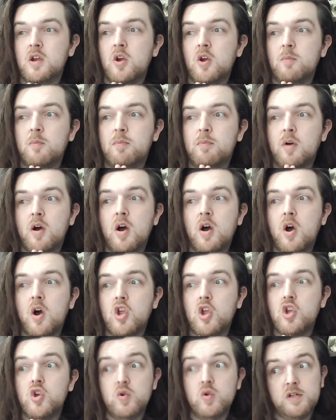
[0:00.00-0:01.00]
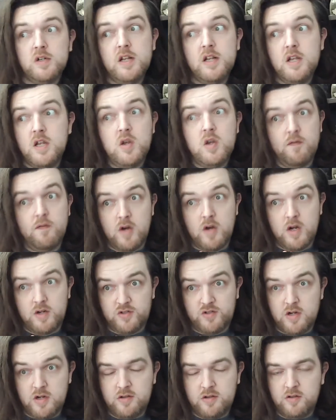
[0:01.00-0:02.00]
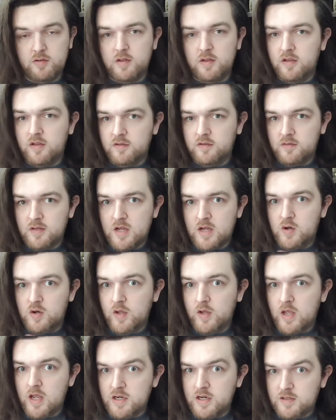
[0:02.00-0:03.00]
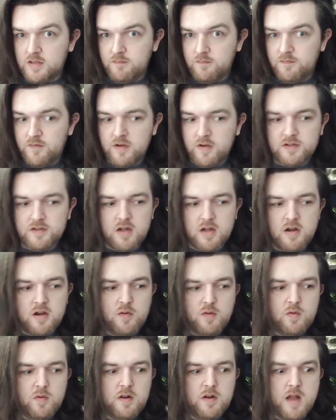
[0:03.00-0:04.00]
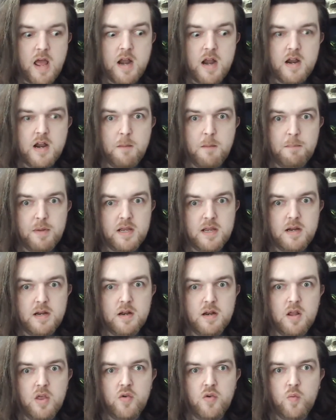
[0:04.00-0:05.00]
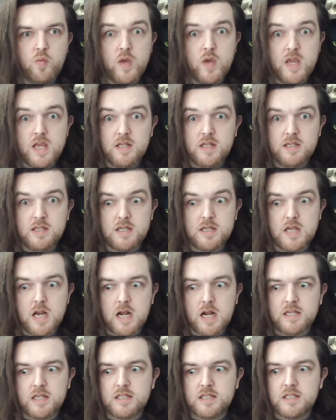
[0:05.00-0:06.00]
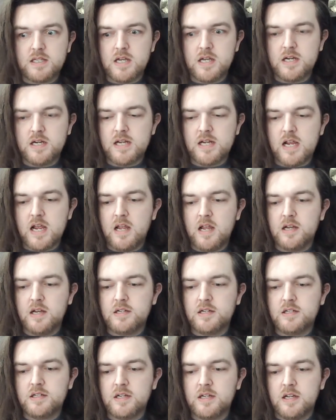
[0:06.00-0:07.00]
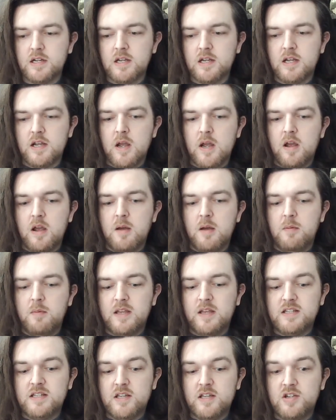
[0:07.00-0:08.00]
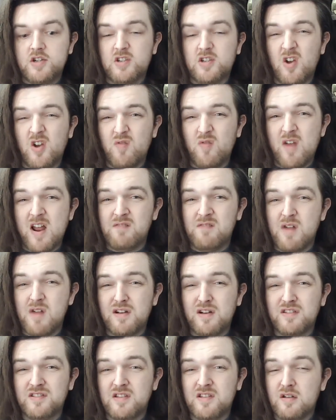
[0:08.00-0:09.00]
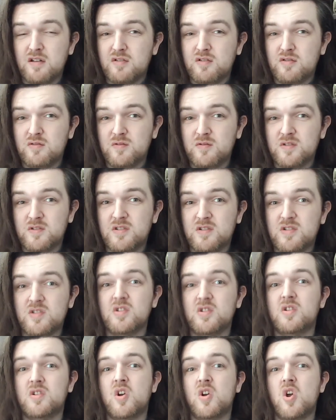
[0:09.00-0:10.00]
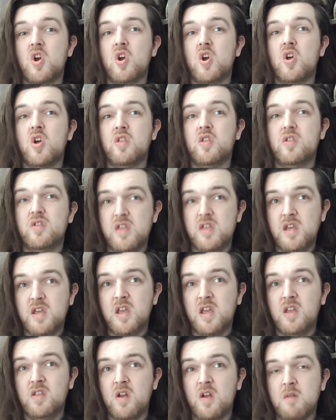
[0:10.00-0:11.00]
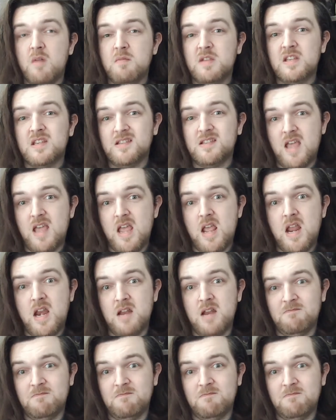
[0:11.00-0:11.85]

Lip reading: But usually, if I start doing things without looking into them first, I will end up in the weeds, like I said, and basically just go round and round in circles, thinking that I'm insane,